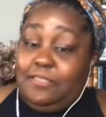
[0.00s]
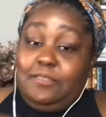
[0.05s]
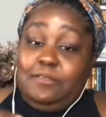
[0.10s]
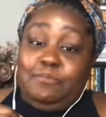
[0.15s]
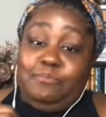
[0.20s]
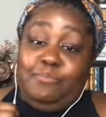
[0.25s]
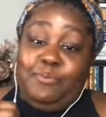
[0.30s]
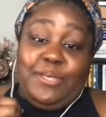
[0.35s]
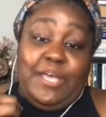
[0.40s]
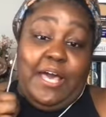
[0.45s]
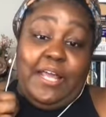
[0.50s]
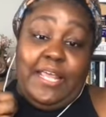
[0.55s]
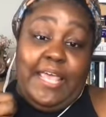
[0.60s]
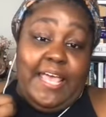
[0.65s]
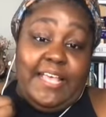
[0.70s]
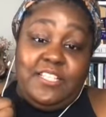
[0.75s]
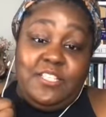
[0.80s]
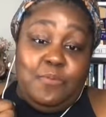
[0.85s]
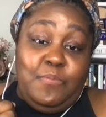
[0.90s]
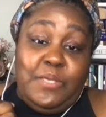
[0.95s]
Brianna
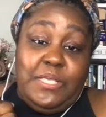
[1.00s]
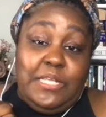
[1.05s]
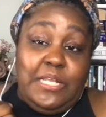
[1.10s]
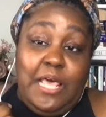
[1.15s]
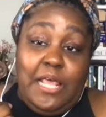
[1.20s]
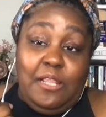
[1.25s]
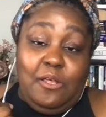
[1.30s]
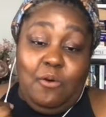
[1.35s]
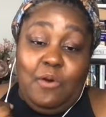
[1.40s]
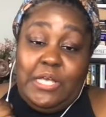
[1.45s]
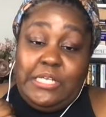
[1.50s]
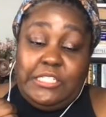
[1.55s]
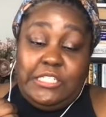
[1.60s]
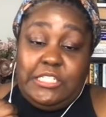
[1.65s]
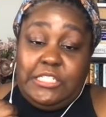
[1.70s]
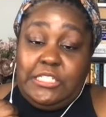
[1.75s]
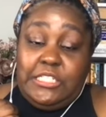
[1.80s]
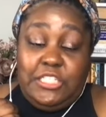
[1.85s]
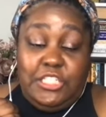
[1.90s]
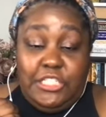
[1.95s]
asked the $1 million
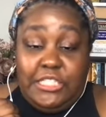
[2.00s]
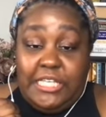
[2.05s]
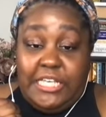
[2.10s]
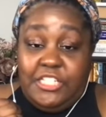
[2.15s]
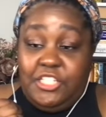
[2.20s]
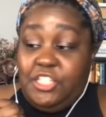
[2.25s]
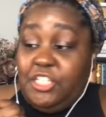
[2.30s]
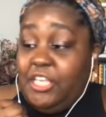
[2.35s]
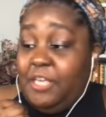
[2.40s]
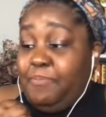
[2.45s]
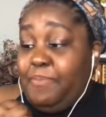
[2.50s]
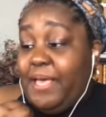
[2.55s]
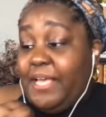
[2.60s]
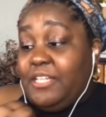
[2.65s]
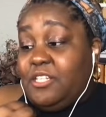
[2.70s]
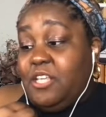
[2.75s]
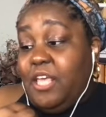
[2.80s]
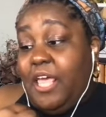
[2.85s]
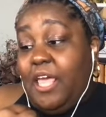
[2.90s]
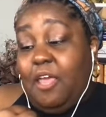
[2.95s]
question. Did she think she'd get back
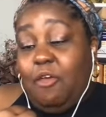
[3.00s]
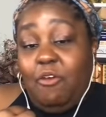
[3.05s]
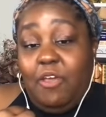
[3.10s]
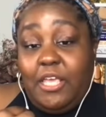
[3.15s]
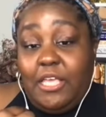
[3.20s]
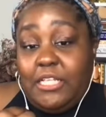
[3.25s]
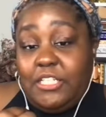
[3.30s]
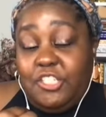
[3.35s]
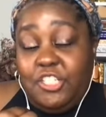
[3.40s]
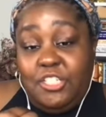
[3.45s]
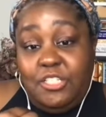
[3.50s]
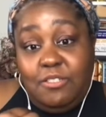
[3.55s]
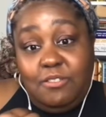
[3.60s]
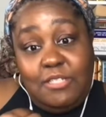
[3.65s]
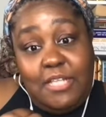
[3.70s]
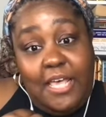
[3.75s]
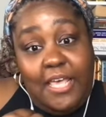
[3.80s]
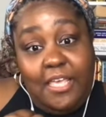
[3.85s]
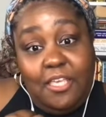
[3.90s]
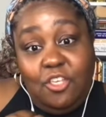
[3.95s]
to Eric? And she's
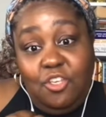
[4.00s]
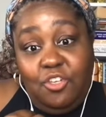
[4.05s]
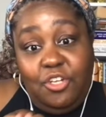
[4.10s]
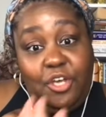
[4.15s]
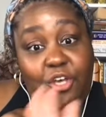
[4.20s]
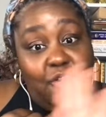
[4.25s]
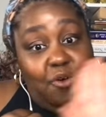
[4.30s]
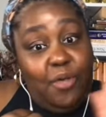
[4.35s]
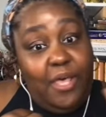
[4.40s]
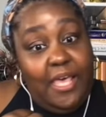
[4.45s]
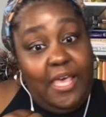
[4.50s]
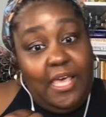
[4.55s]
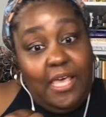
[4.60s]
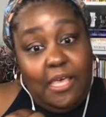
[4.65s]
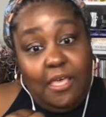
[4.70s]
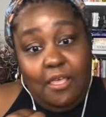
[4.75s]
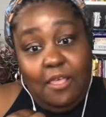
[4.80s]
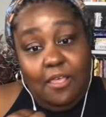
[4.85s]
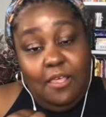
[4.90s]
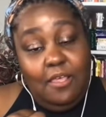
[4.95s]
like,
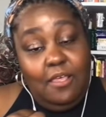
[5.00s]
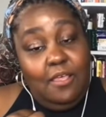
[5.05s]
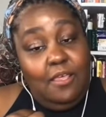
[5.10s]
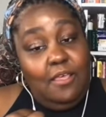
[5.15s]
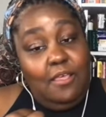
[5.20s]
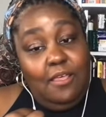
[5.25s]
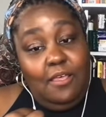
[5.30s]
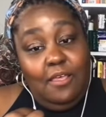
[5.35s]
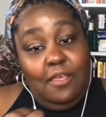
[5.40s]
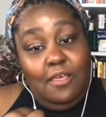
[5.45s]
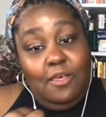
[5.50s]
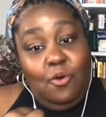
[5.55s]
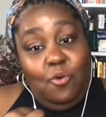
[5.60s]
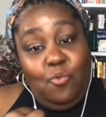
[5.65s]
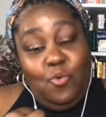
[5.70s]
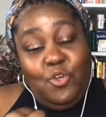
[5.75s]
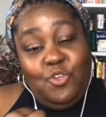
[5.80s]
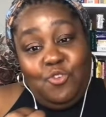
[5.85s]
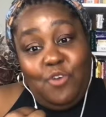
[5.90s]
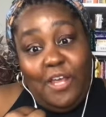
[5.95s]
hey,
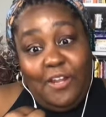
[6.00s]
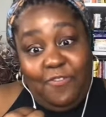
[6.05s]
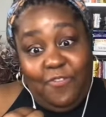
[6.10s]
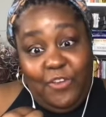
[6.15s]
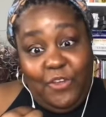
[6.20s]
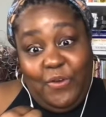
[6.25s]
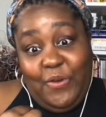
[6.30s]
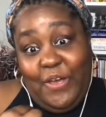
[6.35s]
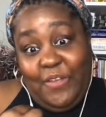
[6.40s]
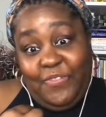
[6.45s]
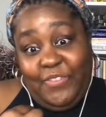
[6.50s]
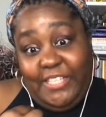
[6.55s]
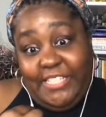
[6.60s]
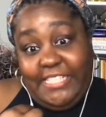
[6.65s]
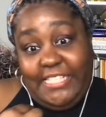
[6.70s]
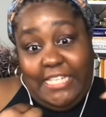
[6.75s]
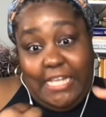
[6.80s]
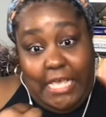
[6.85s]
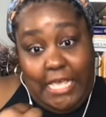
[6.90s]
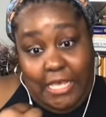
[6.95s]
we're trying to figure out this
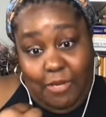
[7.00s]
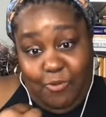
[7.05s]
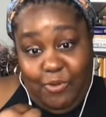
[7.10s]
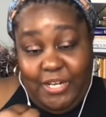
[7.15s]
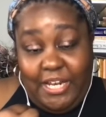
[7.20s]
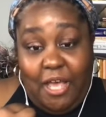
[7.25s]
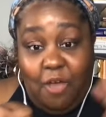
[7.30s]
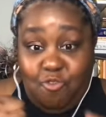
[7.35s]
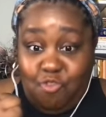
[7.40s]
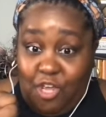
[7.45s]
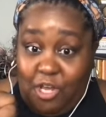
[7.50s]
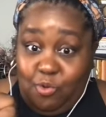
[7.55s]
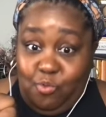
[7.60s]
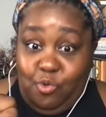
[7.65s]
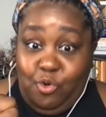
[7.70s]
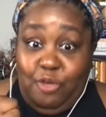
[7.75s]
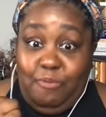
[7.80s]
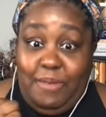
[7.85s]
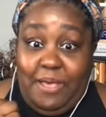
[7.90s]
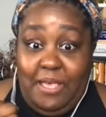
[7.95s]
date. We're not trying to
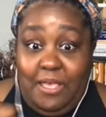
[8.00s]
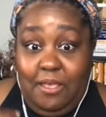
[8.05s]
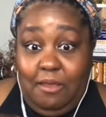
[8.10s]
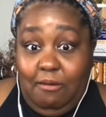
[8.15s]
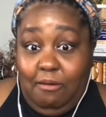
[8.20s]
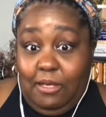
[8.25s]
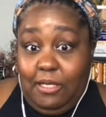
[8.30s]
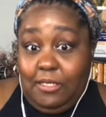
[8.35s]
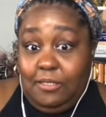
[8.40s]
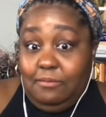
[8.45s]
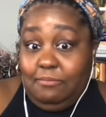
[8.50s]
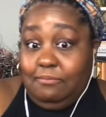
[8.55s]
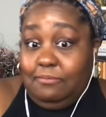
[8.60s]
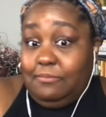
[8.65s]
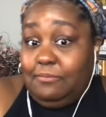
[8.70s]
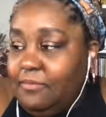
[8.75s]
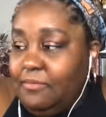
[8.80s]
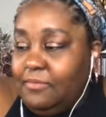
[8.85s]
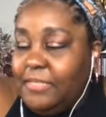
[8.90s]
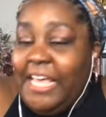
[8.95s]
worry about Eric.
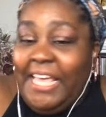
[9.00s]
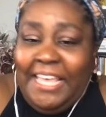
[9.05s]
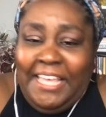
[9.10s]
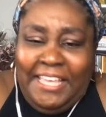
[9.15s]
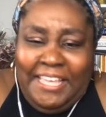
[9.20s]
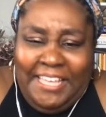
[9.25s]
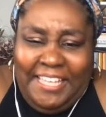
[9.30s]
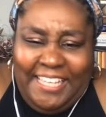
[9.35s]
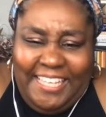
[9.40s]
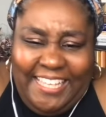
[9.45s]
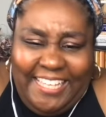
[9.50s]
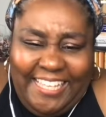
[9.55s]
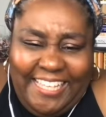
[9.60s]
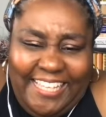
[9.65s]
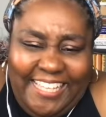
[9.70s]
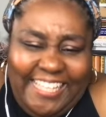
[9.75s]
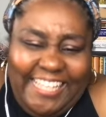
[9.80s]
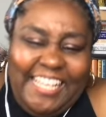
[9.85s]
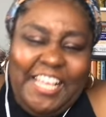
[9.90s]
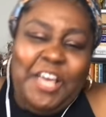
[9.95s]

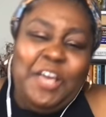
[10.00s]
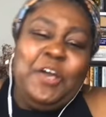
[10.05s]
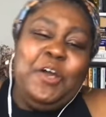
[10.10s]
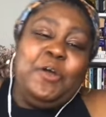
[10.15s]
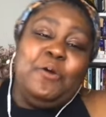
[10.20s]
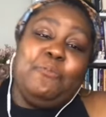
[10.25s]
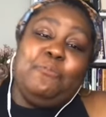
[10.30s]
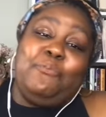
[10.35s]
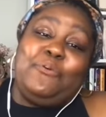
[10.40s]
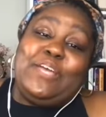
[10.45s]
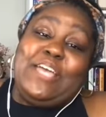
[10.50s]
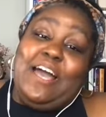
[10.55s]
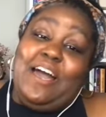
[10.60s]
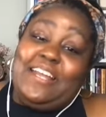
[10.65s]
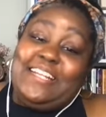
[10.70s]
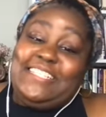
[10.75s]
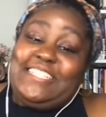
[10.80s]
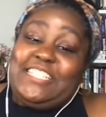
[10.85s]
Brianna